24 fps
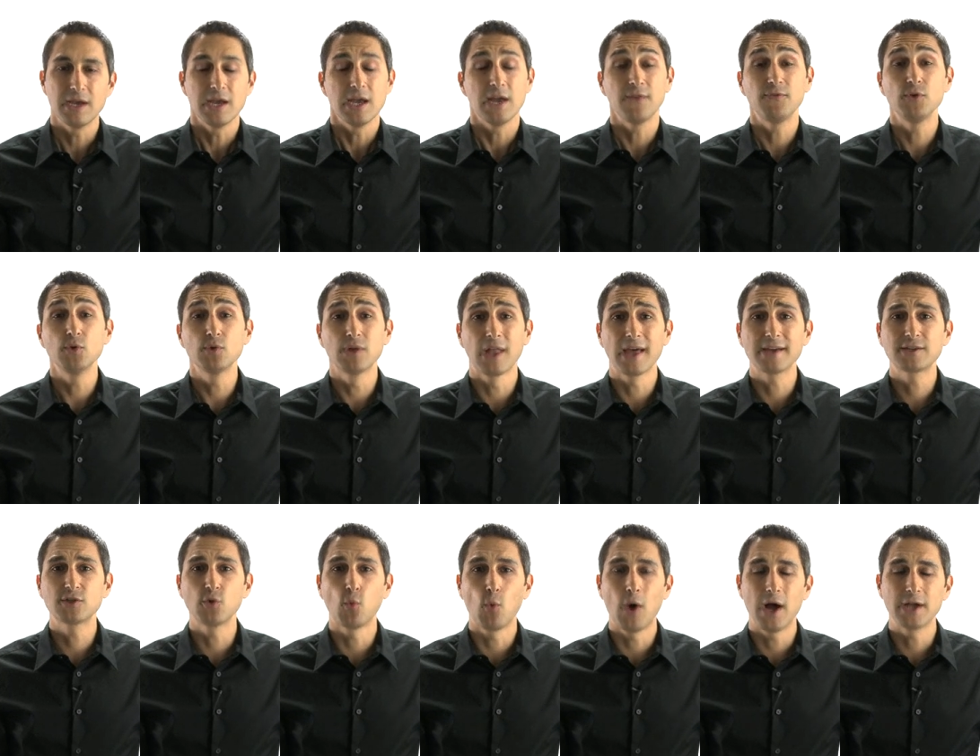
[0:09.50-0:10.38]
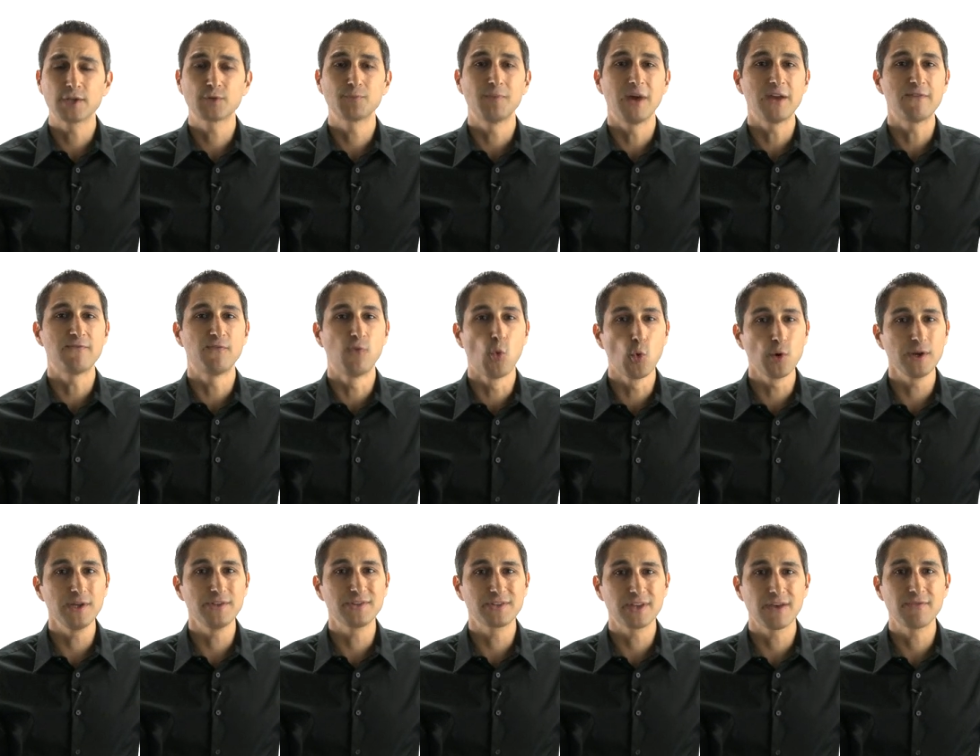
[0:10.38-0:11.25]
If you'd like to watch my
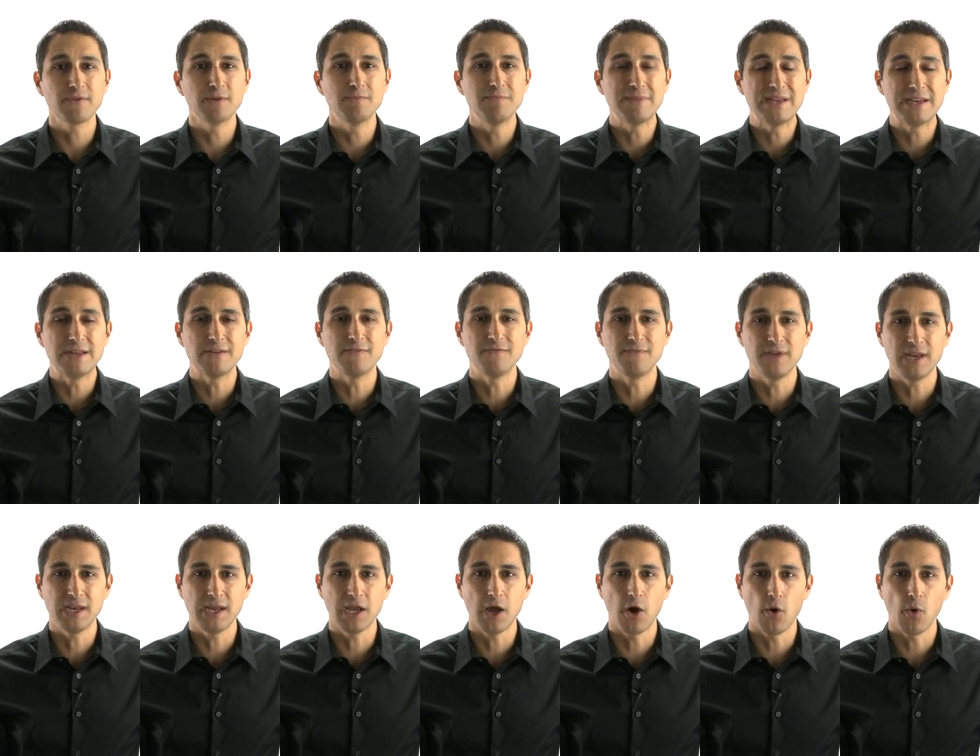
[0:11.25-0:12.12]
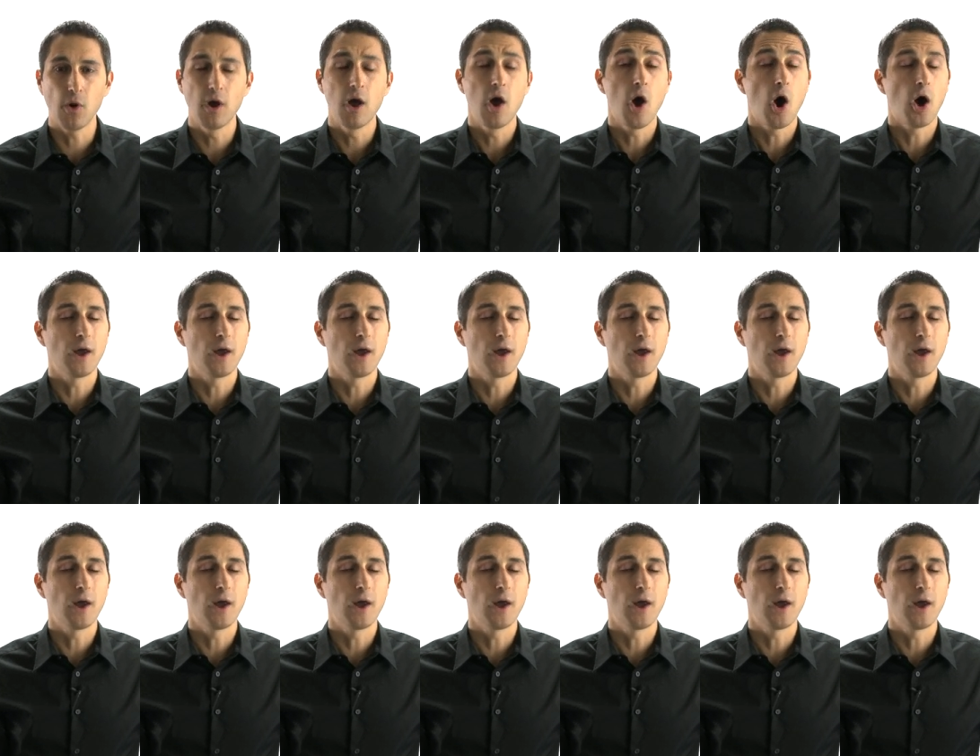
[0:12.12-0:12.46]
47-minute video